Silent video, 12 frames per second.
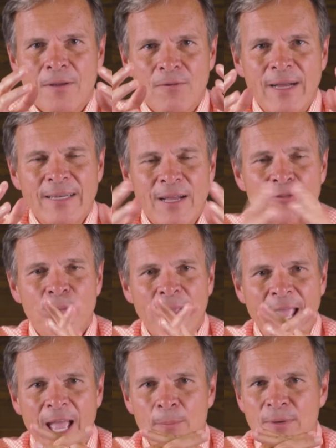right down from
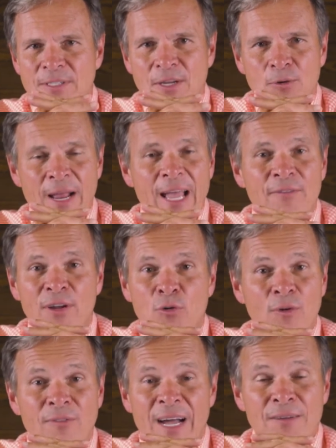campus, they were having
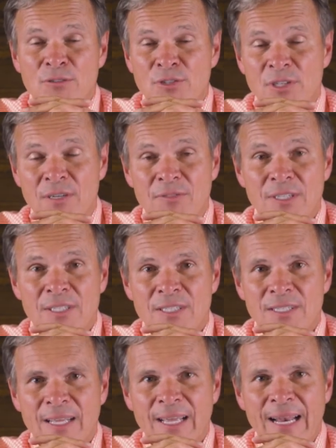a revival service.